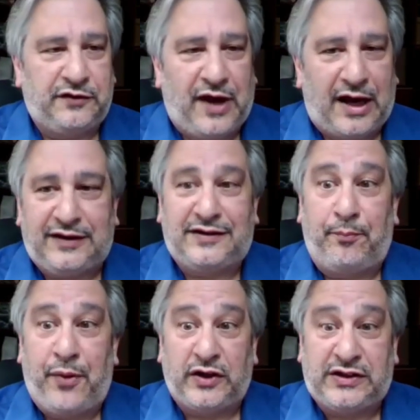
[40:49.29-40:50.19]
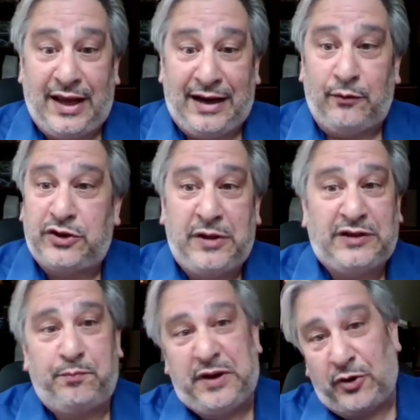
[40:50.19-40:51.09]
the fact it's a bus lane, which
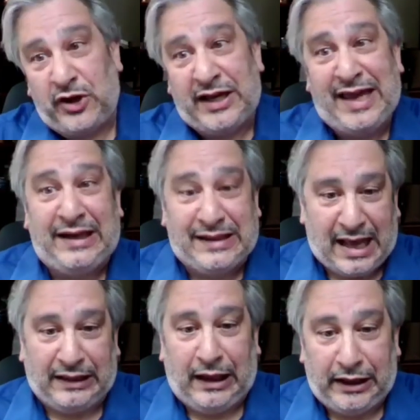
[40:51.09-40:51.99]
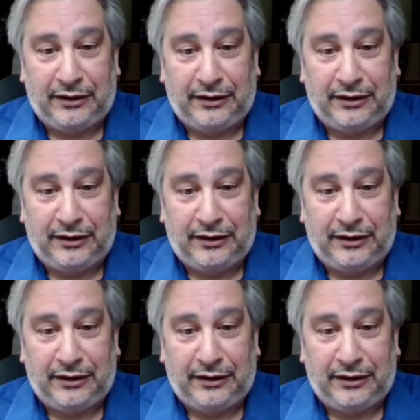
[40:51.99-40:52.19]
means people can get in that lane,